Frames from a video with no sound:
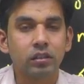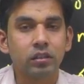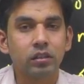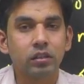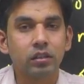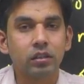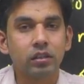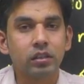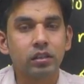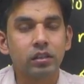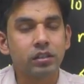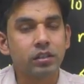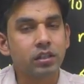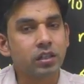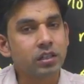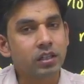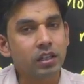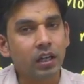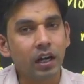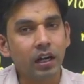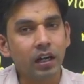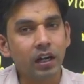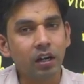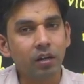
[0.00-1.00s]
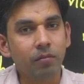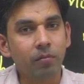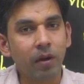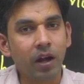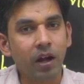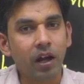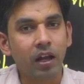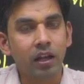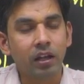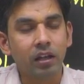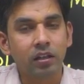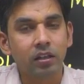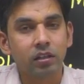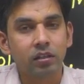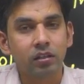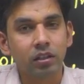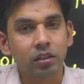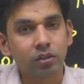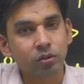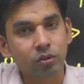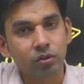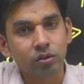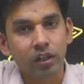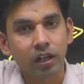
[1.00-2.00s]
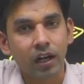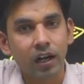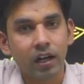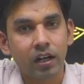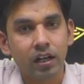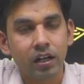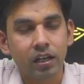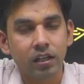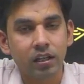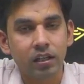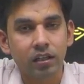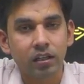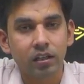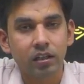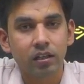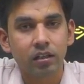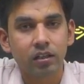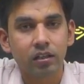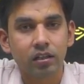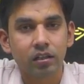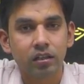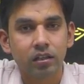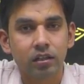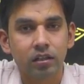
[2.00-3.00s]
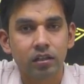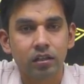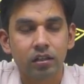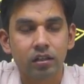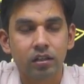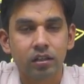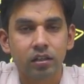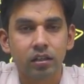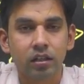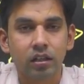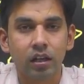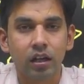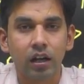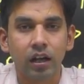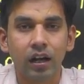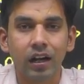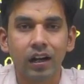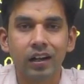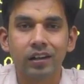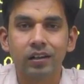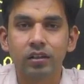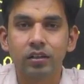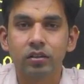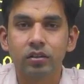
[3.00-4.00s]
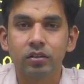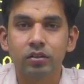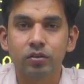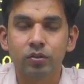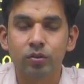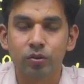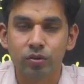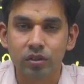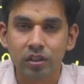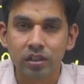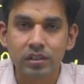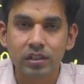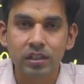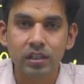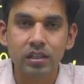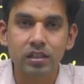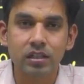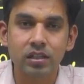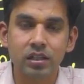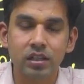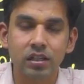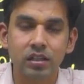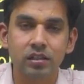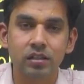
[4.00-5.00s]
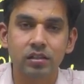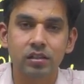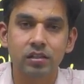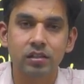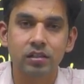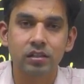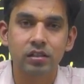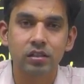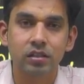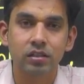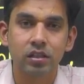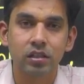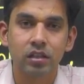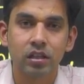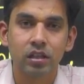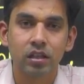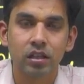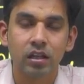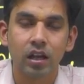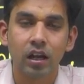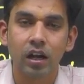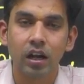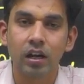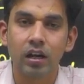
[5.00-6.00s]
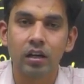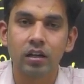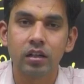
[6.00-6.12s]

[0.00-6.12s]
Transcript: decided by the society and social justice and